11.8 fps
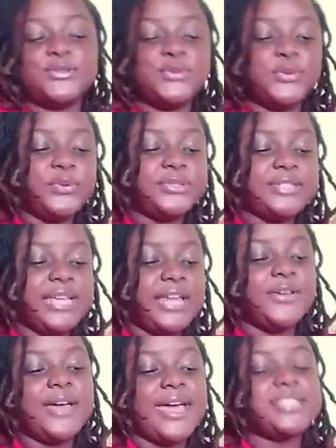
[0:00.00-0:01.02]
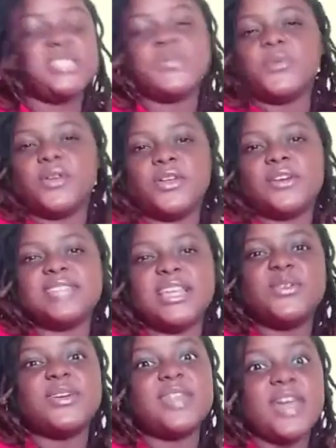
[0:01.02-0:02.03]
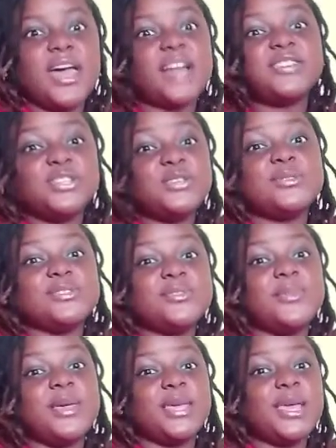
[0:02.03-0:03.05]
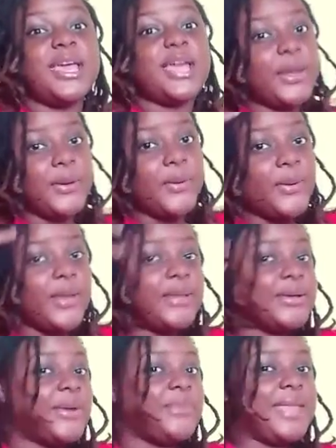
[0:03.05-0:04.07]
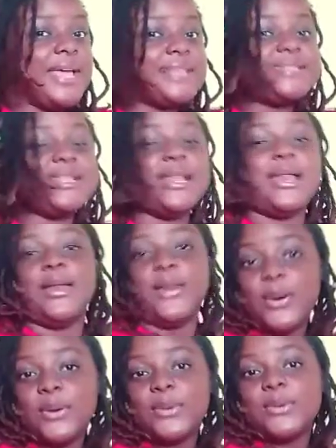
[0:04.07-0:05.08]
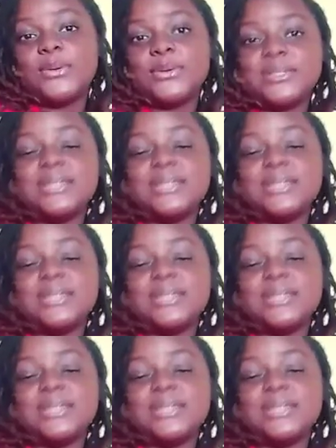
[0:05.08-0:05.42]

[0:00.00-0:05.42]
to tell you guys products that you can actually use to make your hair grow and come nice and long.